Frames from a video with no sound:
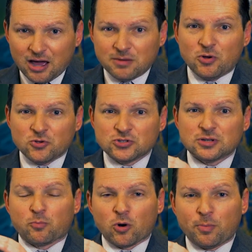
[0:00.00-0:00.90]

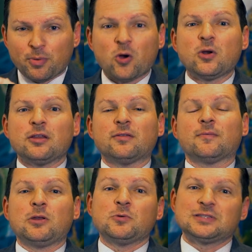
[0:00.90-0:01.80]
utmost proponent
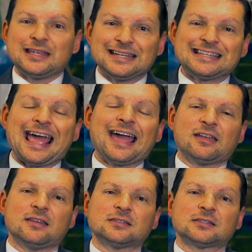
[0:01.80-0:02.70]
when he was the
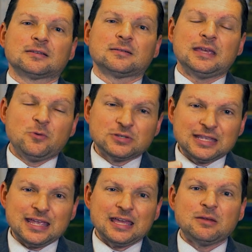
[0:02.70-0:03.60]
antagonist. He was
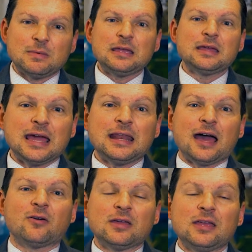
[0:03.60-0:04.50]
the enemy, and
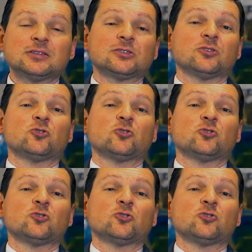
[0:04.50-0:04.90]
now he is the